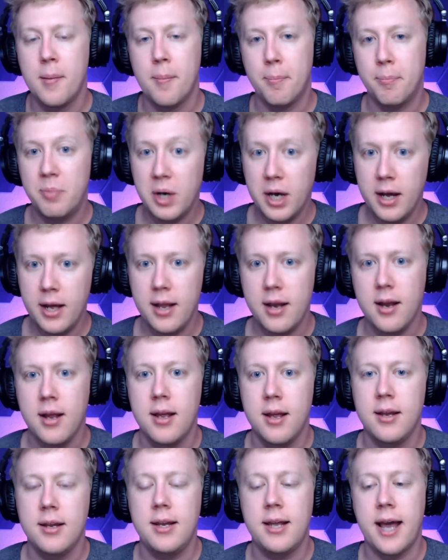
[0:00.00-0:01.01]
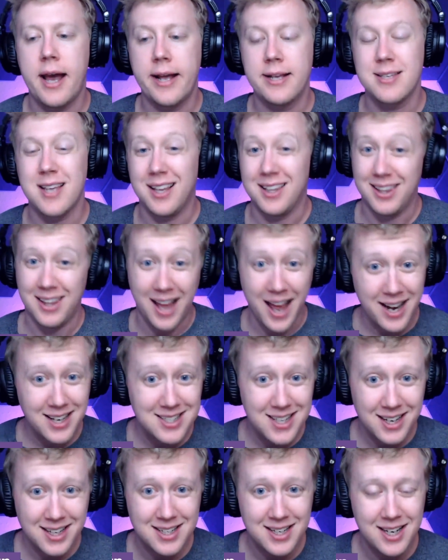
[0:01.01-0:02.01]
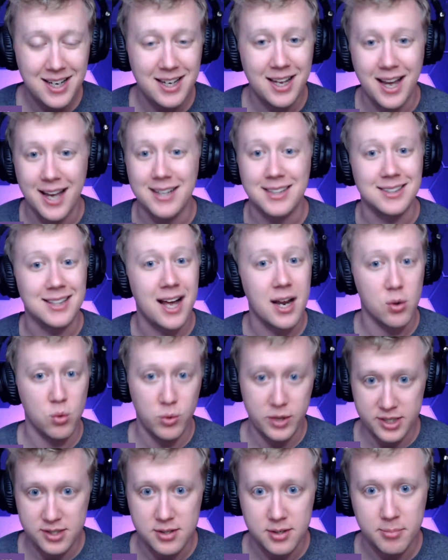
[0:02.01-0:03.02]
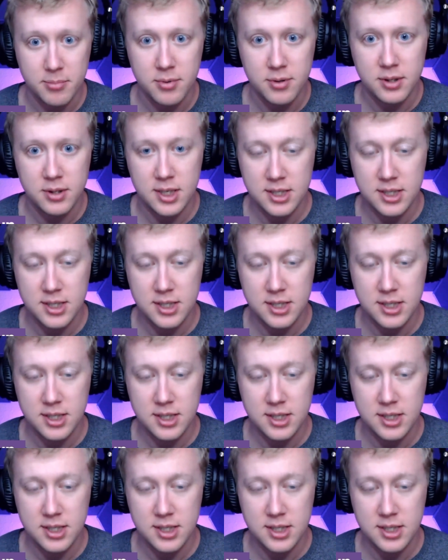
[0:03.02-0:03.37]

but he has a lot of technique and a lot of wisdom.